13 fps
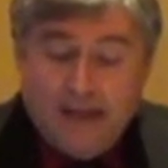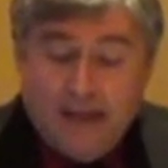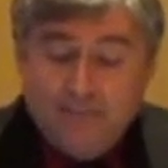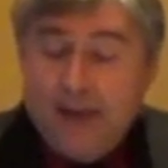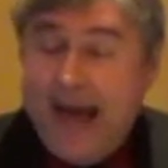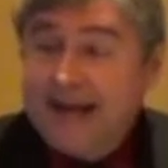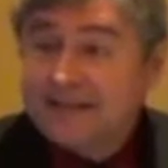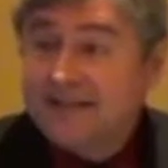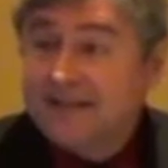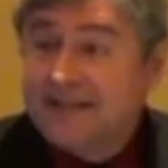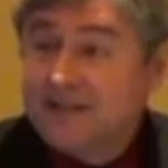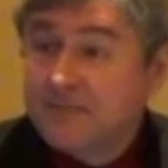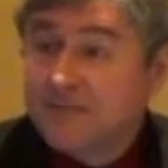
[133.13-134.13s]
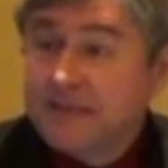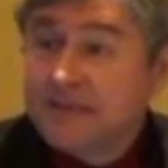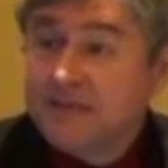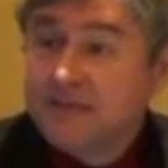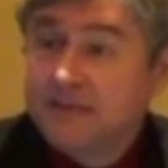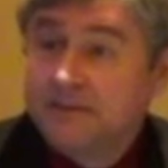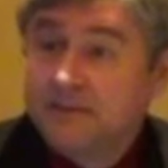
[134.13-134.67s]
Impact
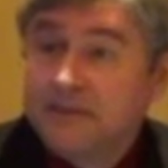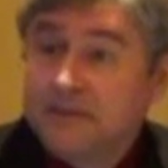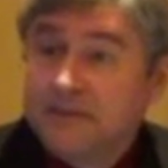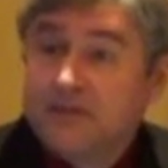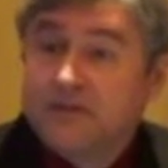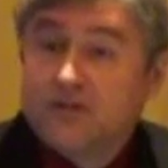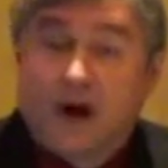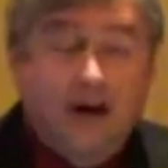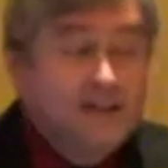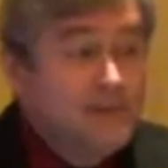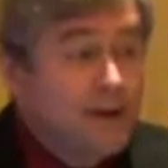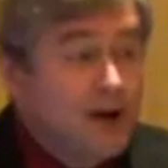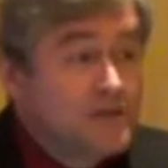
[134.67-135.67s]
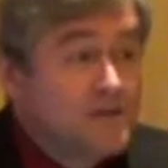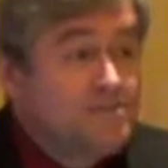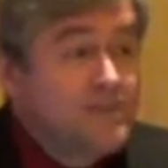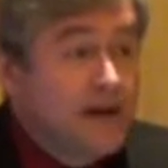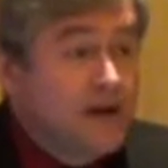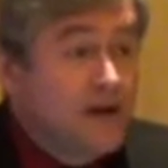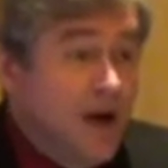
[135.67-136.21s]
assessments. We've talked about
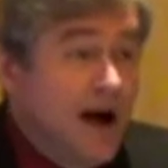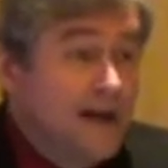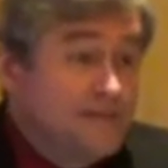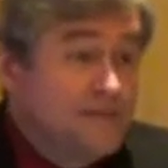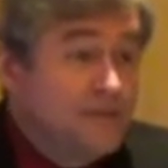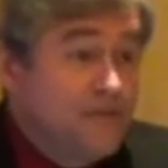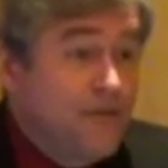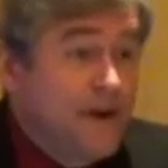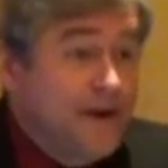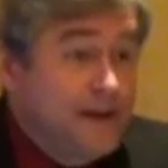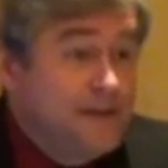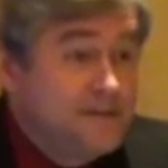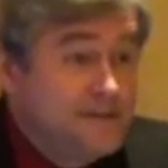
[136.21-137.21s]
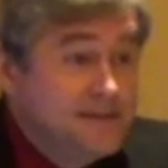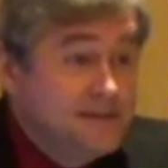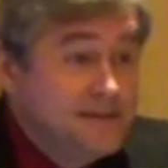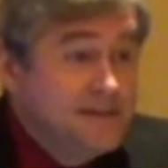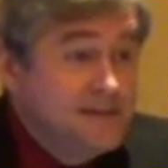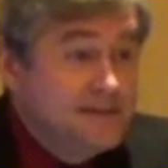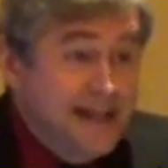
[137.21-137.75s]
them. They are not free.
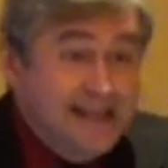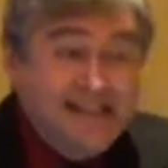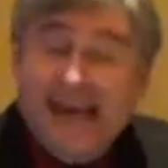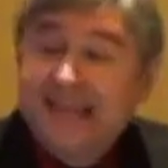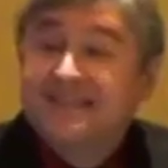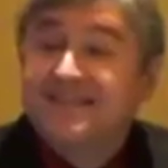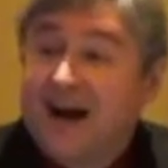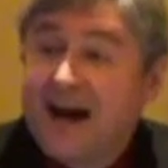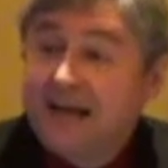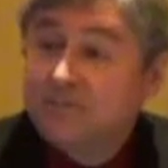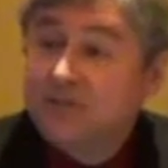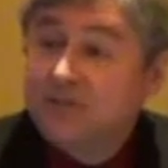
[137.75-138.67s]
They take time